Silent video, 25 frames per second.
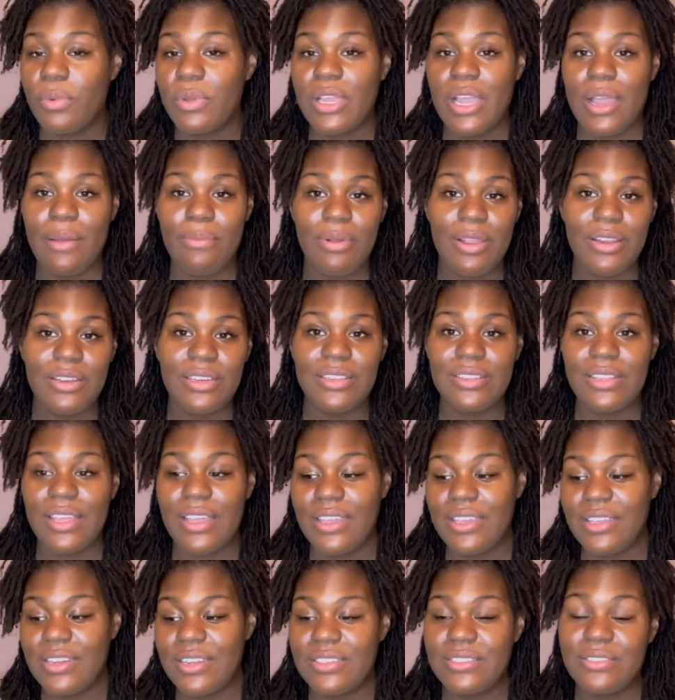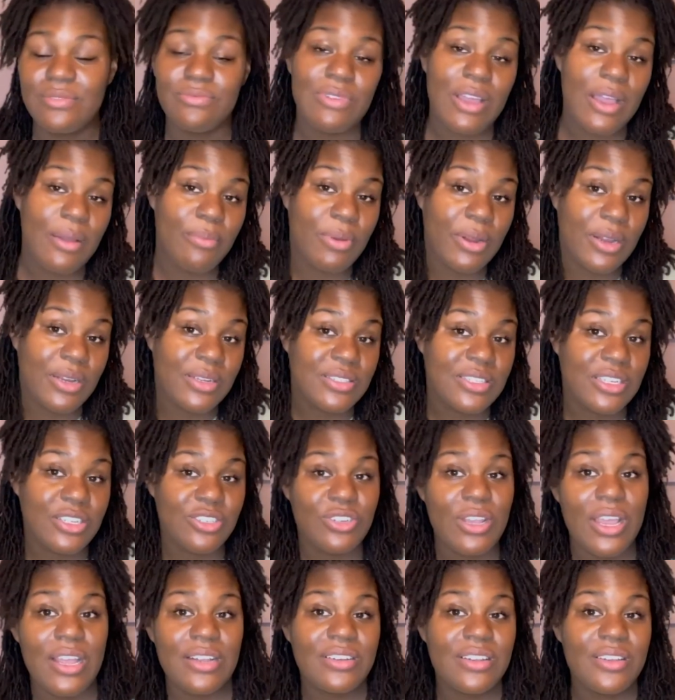pregnant, that he doesn't find pregnancy
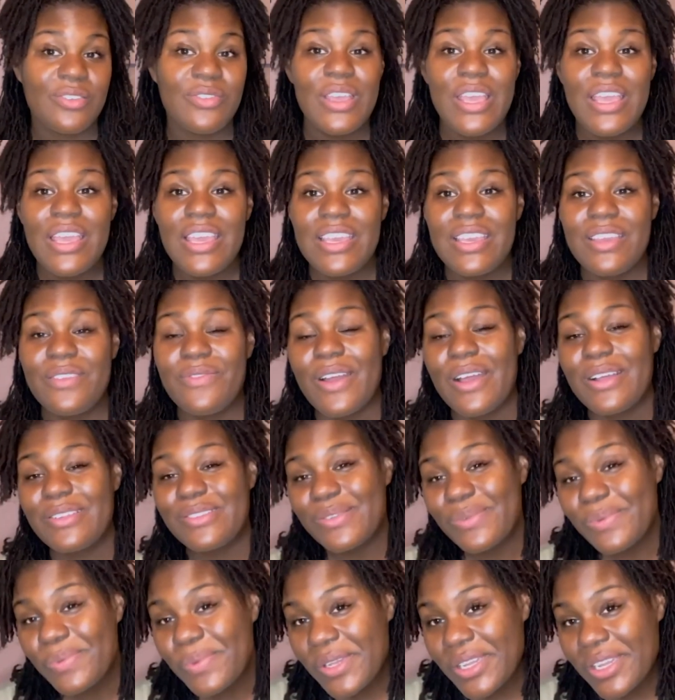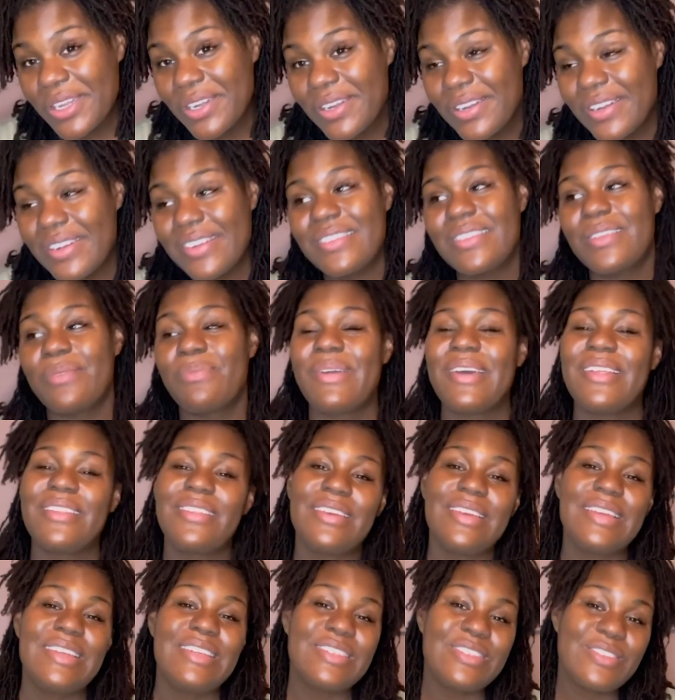attractive. He finds it weird, the
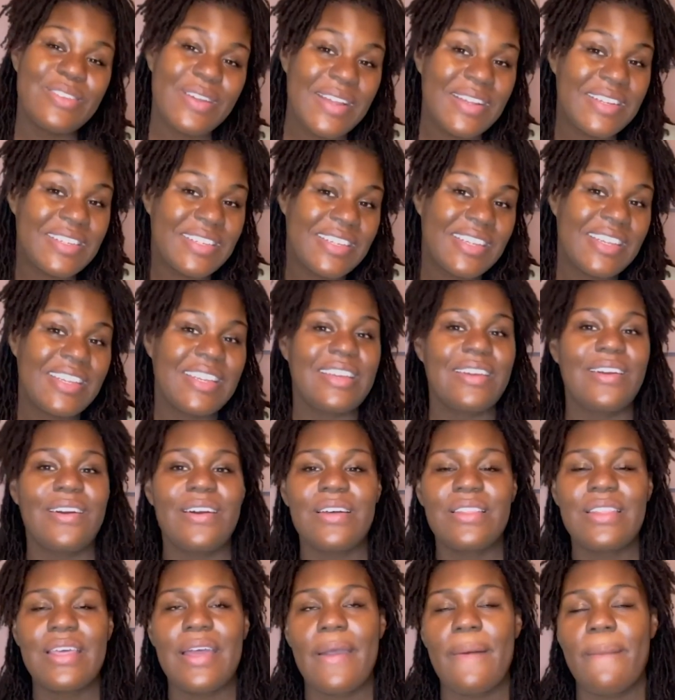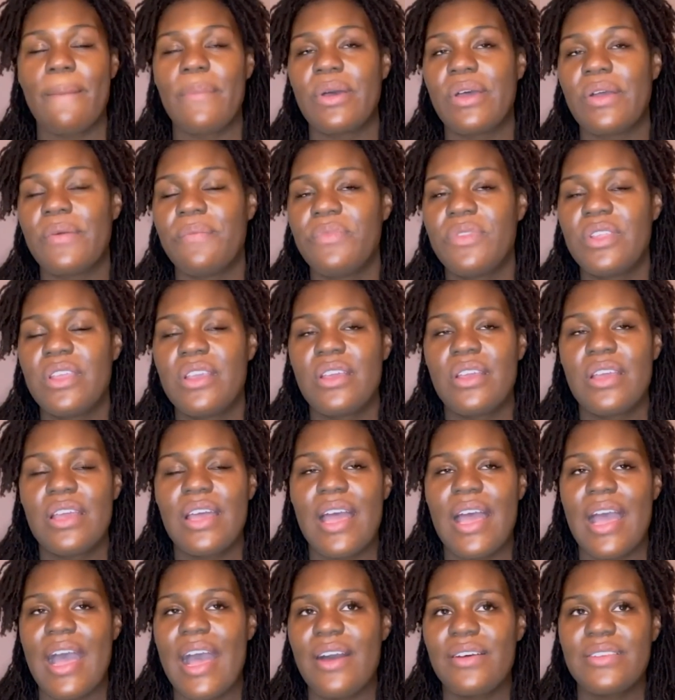belly stretching, all that. But
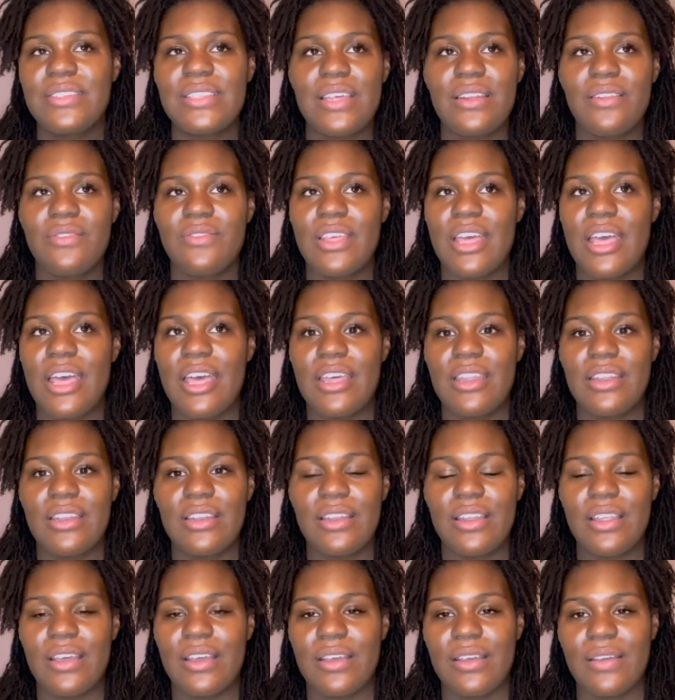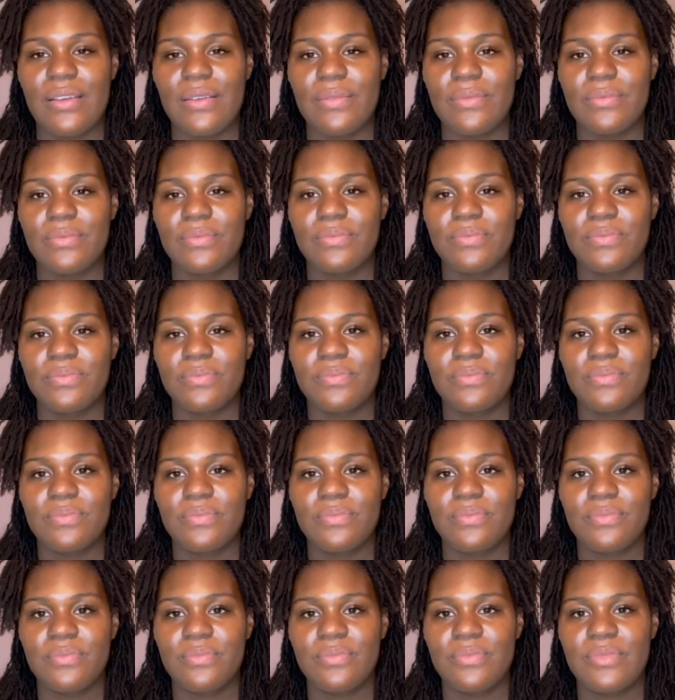outside of that,
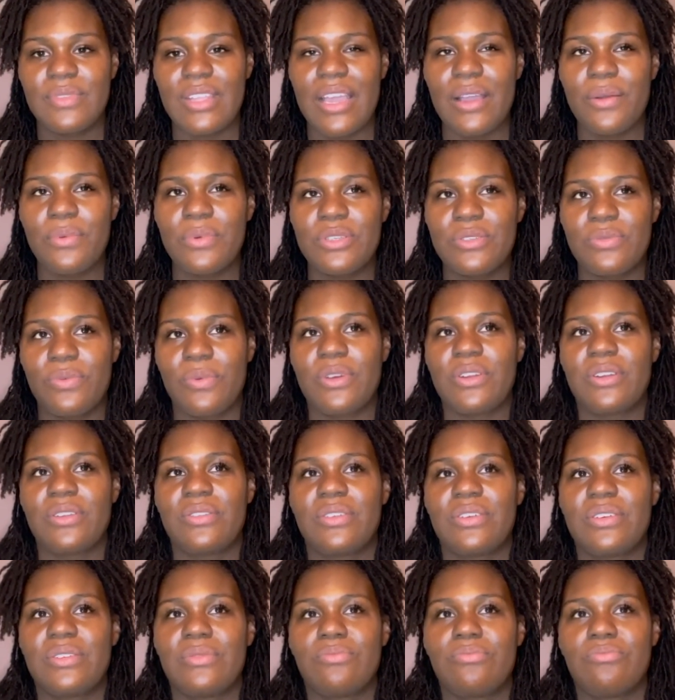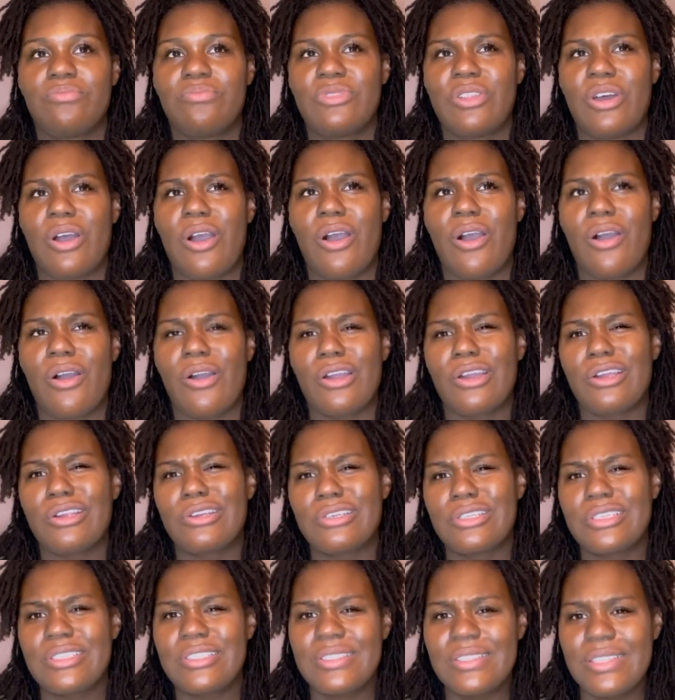that was one of the
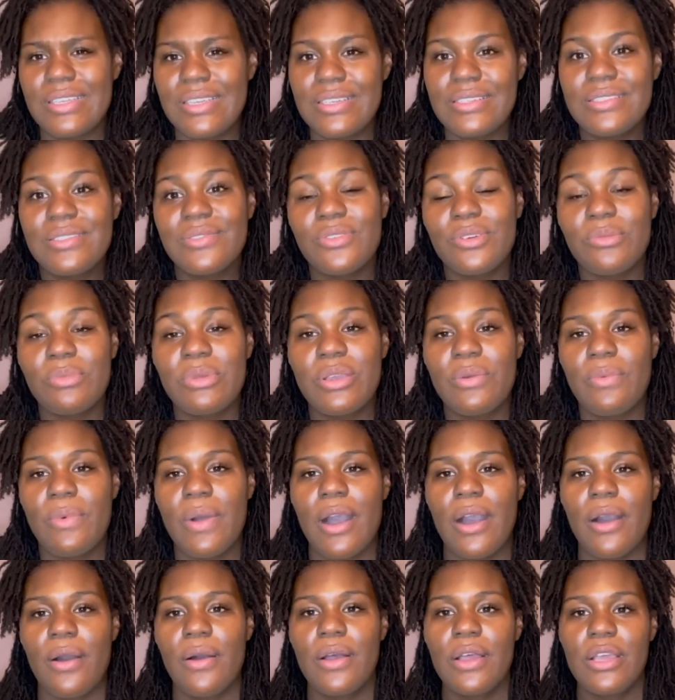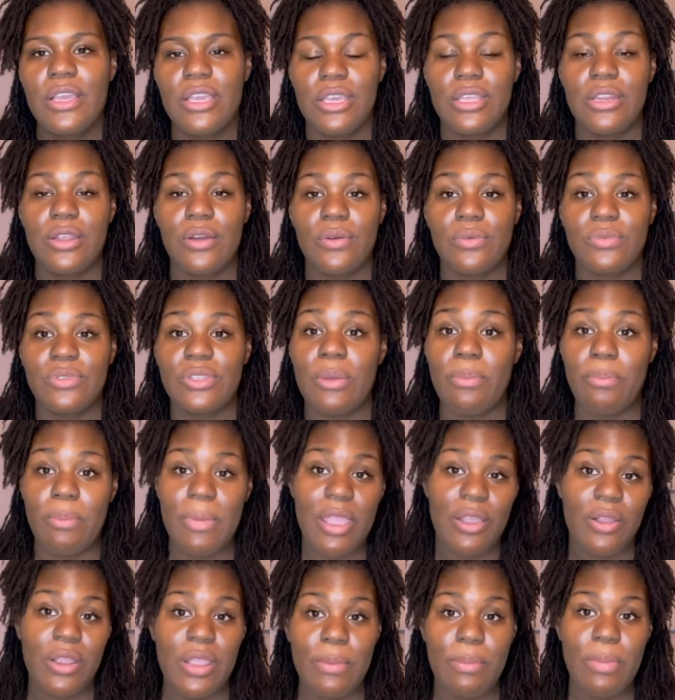hardest things for me while, the
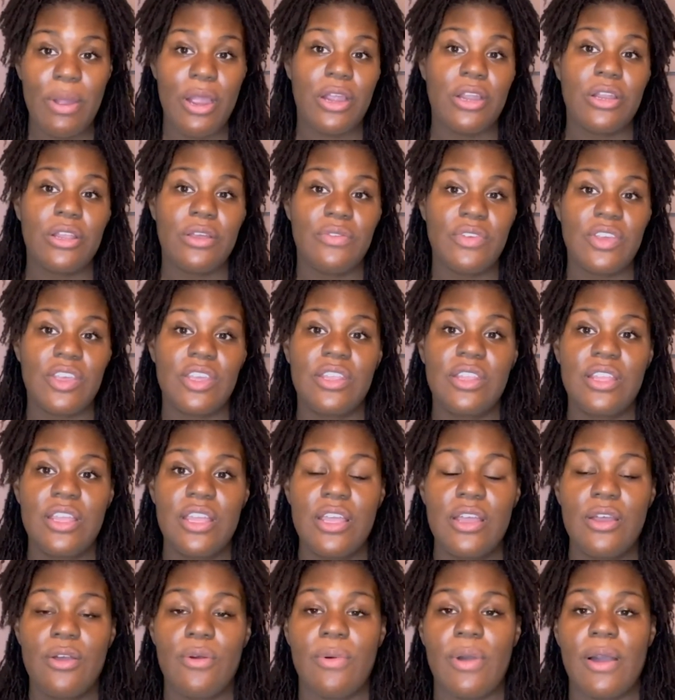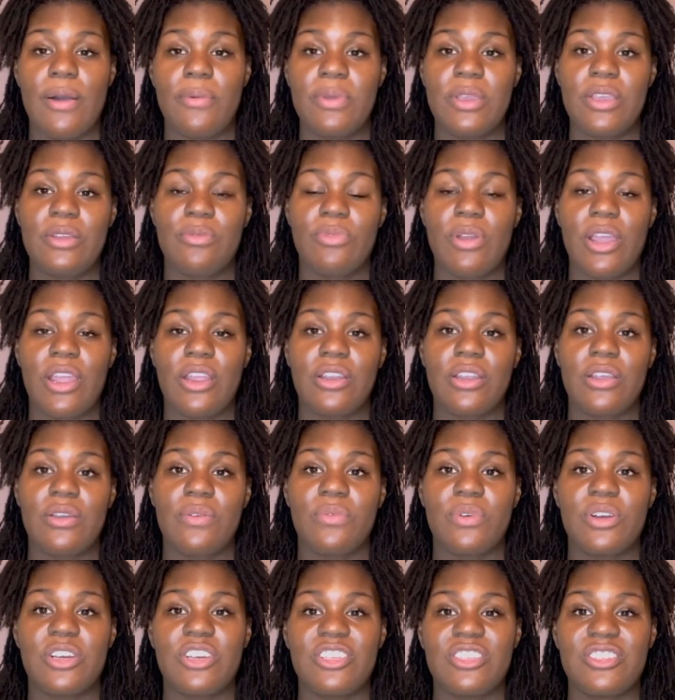married part of it while being pregnant
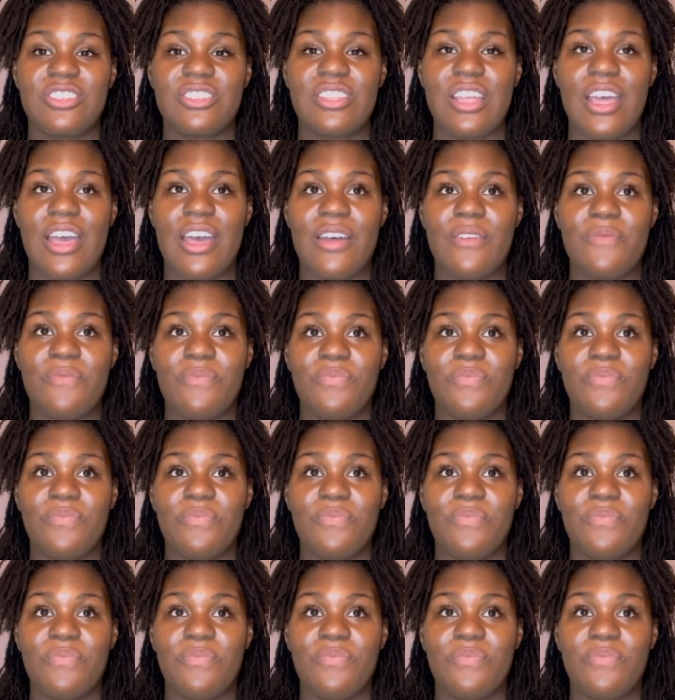was that